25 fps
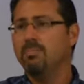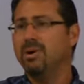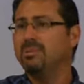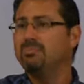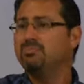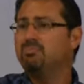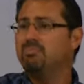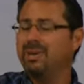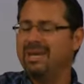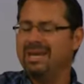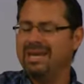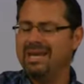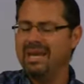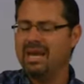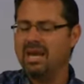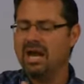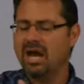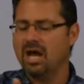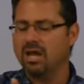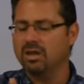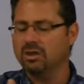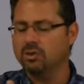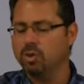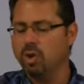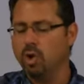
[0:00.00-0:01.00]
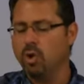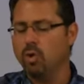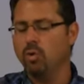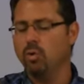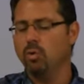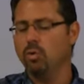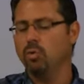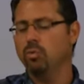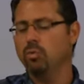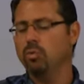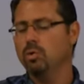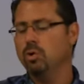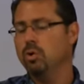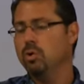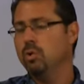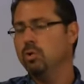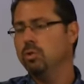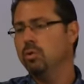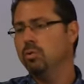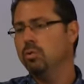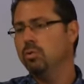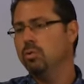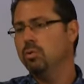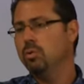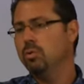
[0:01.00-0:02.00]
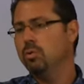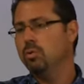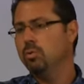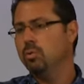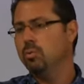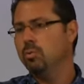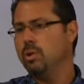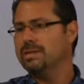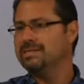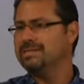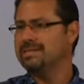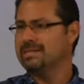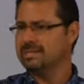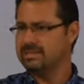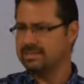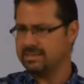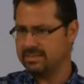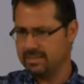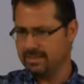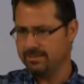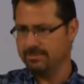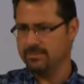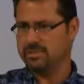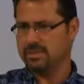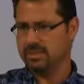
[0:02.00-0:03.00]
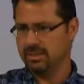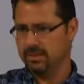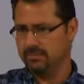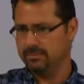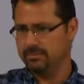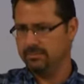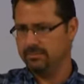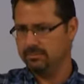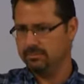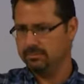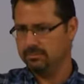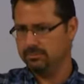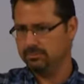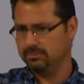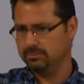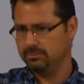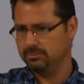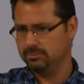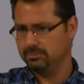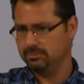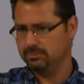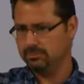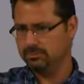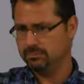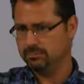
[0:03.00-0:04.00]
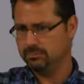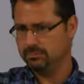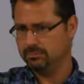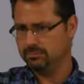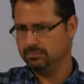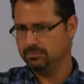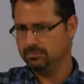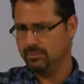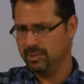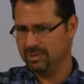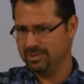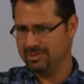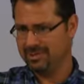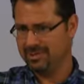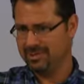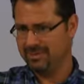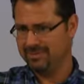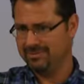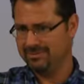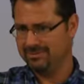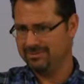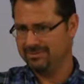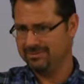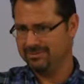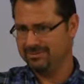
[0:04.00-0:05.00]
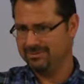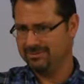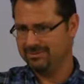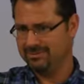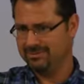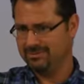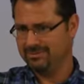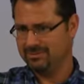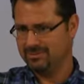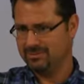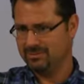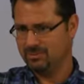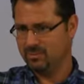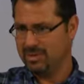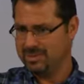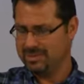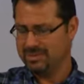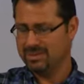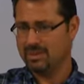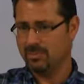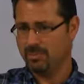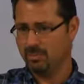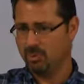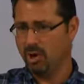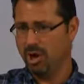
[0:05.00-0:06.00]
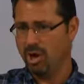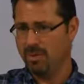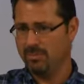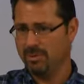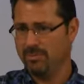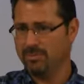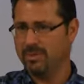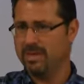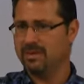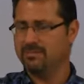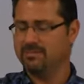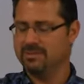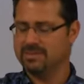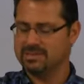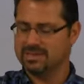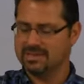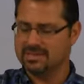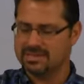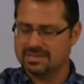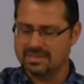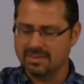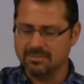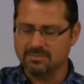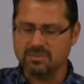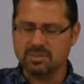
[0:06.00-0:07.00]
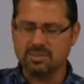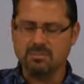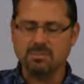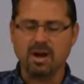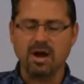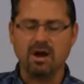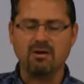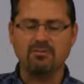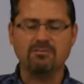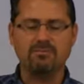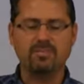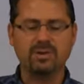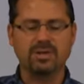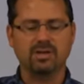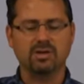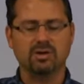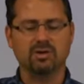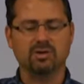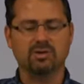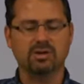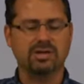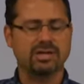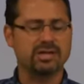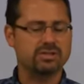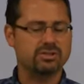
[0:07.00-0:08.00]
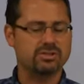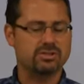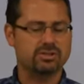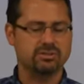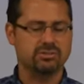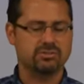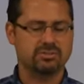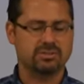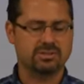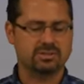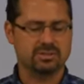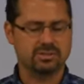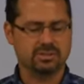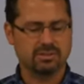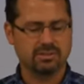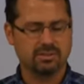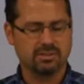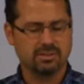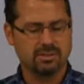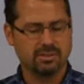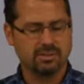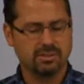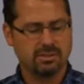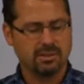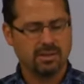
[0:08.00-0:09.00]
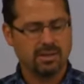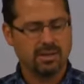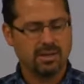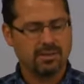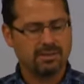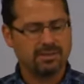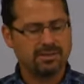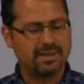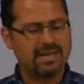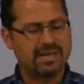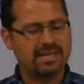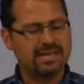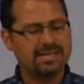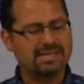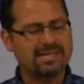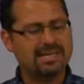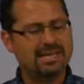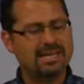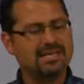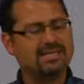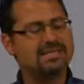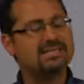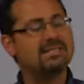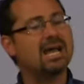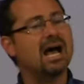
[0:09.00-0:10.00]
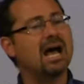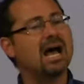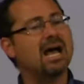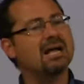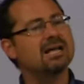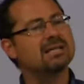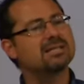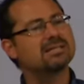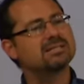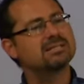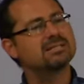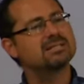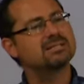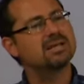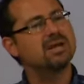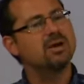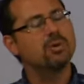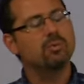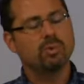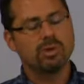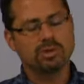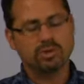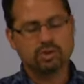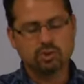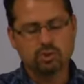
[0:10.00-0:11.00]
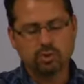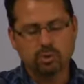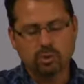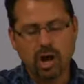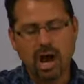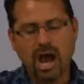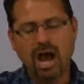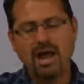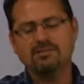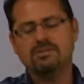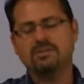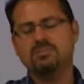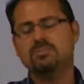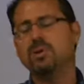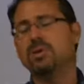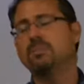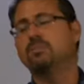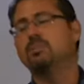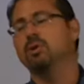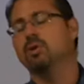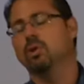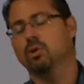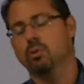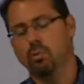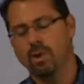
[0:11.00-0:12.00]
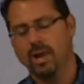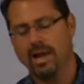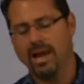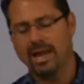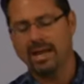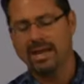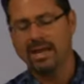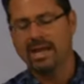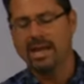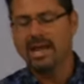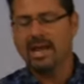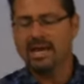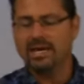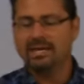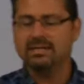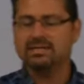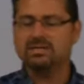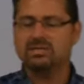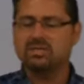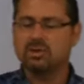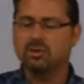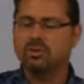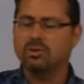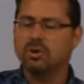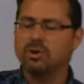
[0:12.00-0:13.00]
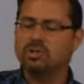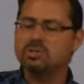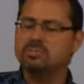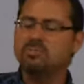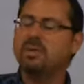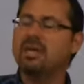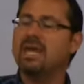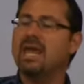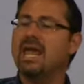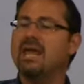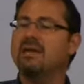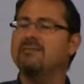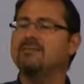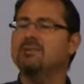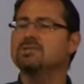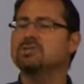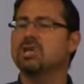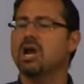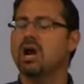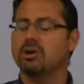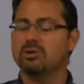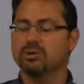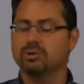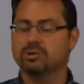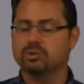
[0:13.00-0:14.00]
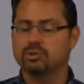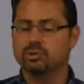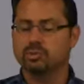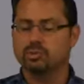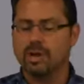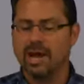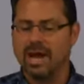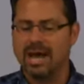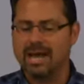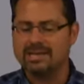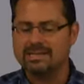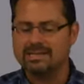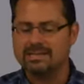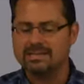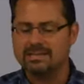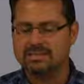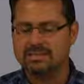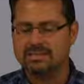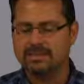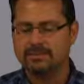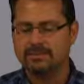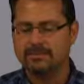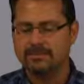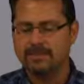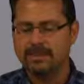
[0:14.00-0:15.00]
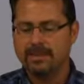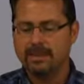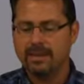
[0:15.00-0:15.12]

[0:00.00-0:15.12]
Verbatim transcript: But being alone was a symptom wasn't it? Wasn't the problem, it was a symptom of bigger issues. Things he does which drives people away. And until those behaviors are addressed,